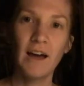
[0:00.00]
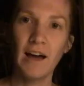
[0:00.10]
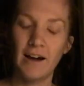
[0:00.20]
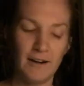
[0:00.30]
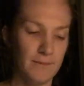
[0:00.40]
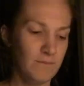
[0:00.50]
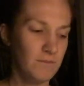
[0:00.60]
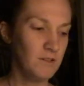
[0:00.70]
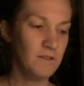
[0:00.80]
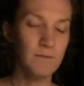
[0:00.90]
um,
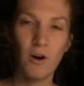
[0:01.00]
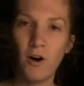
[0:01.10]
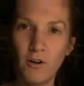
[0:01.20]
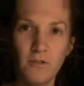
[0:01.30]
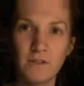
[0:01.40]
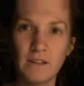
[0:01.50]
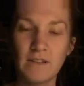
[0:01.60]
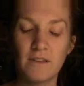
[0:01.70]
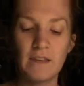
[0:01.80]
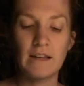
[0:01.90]
just all those
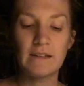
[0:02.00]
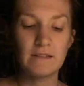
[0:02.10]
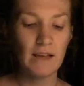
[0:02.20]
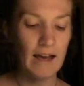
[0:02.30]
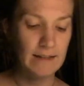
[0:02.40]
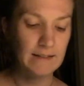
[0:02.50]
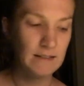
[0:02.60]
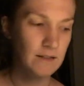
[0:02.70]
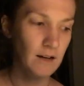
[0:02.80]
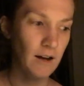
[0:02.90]
kinds of things
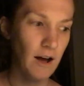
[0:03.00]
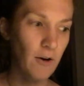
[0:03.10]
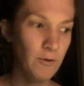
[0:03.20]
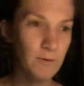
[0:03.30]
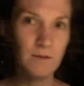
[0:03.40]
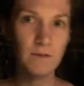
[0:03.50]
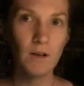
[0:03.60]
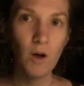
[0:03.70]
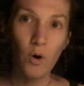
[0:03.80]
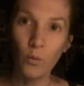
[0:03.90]
and kind of how those
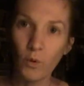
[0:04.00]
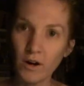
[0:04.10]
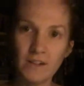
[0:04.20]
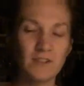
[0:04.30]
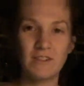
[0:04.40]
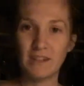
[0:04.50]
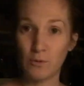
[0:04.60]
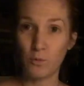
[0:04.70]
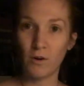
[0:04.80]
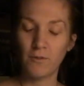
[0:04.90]
worked or
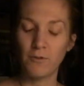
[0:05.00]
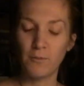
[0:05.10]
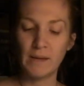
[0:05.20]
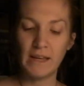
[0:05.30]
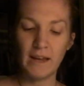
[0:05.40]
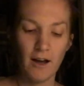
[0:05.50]
didn't work for me.